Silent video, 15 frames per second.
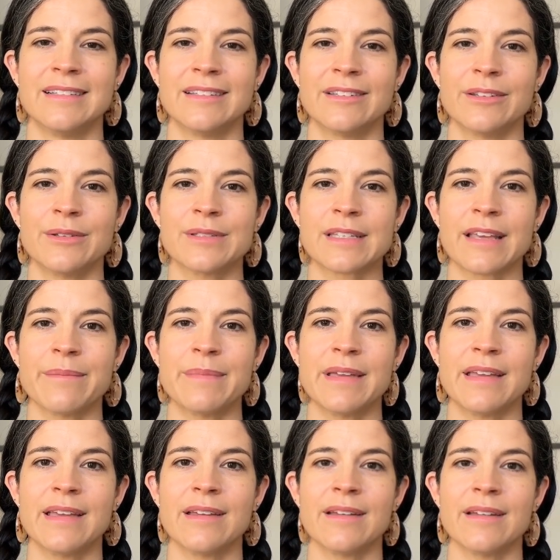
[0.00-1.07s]
Those can
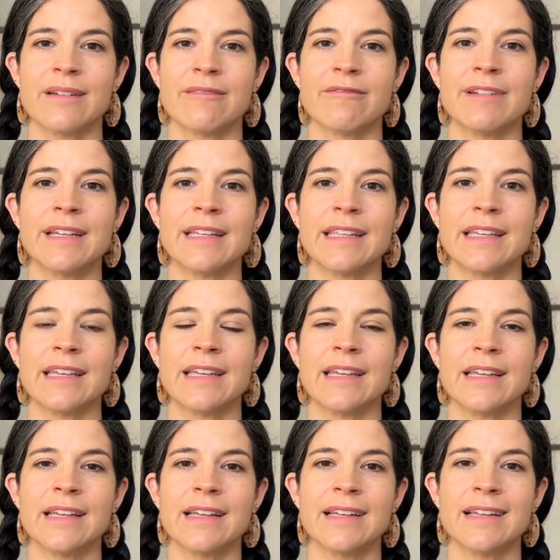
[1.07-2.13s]
be
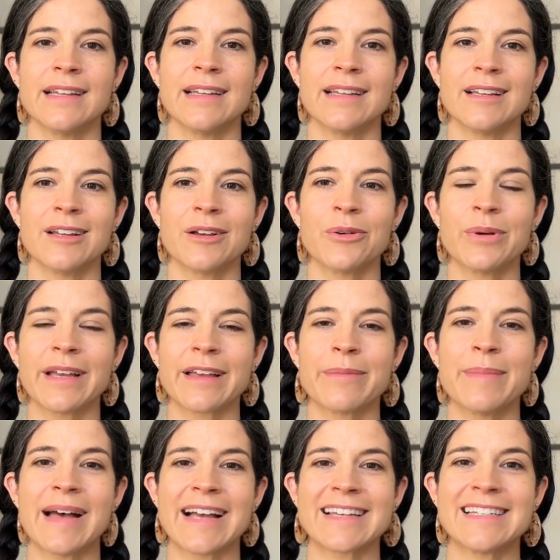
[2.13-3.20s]
really quick
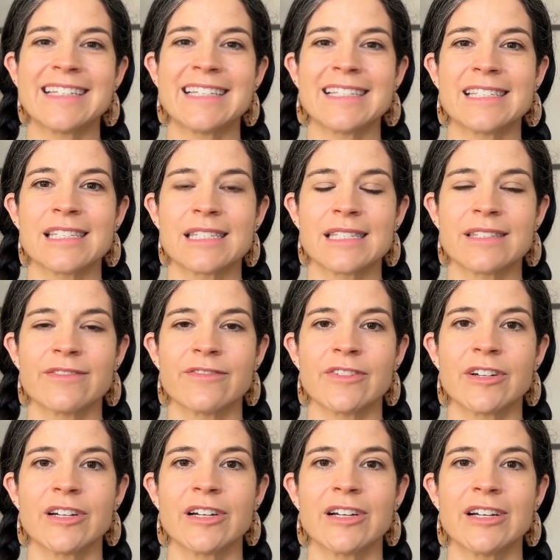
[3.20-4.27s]
magnets
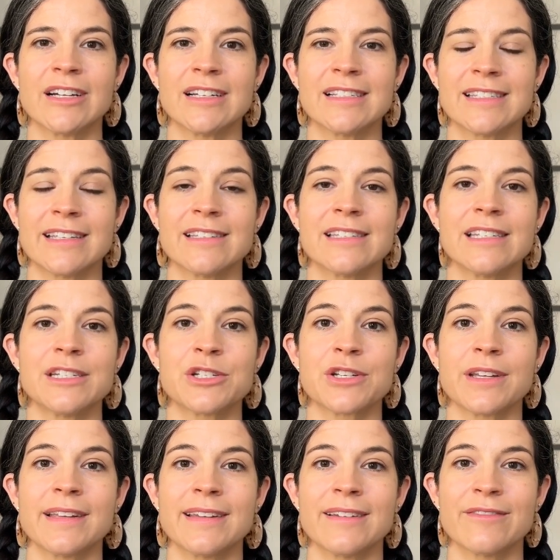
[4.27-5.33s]
for
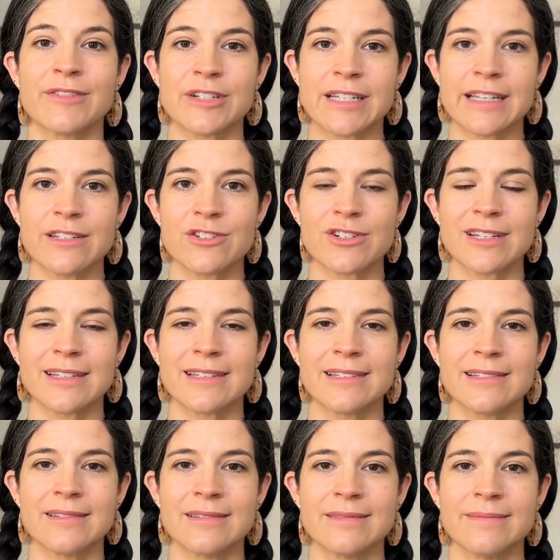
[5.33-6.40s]
sensation, for
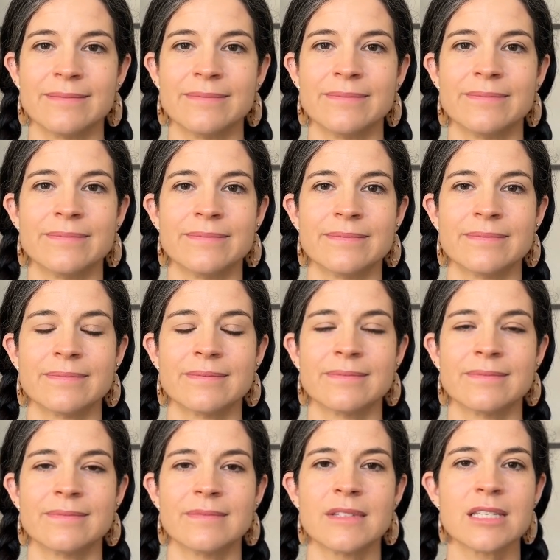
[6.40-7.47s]
tension.
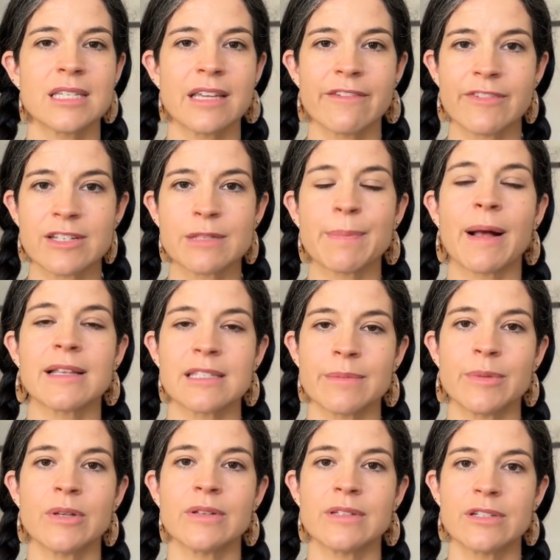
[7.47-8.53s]
And see if it's
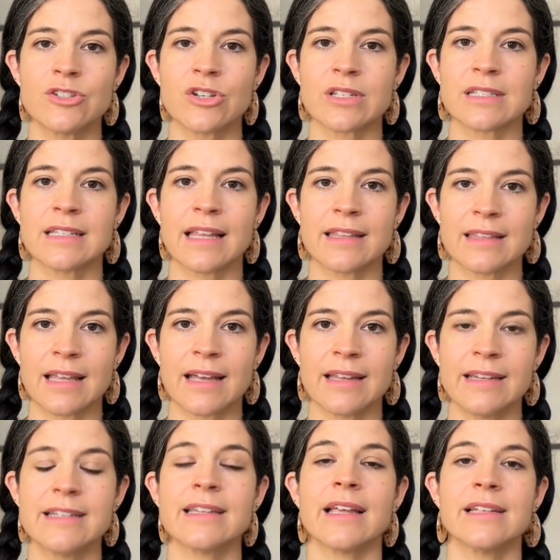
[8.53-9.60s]
possible to just let
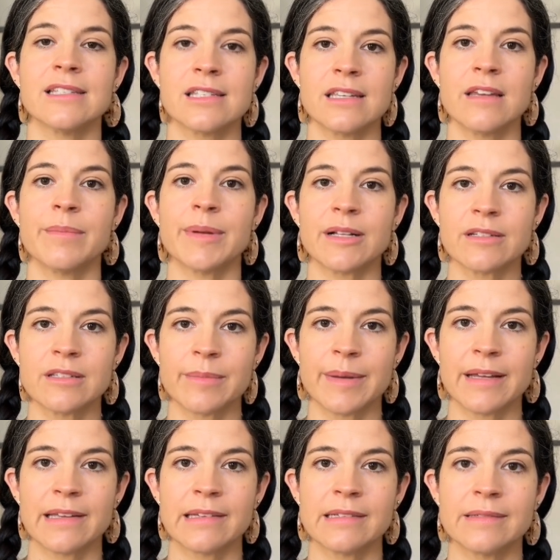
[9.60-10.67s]
that intensity build a
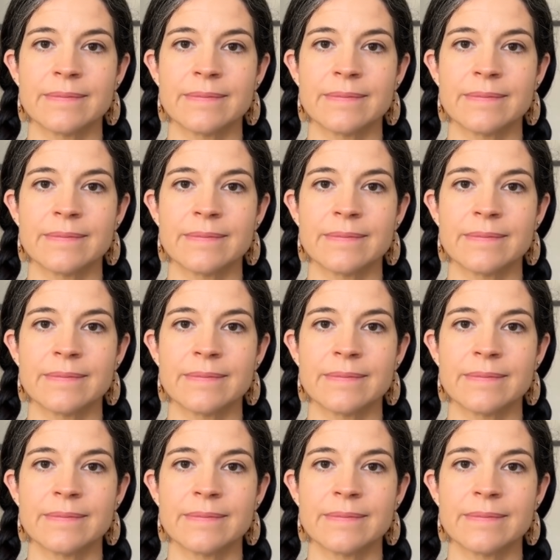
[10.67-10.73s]
bit.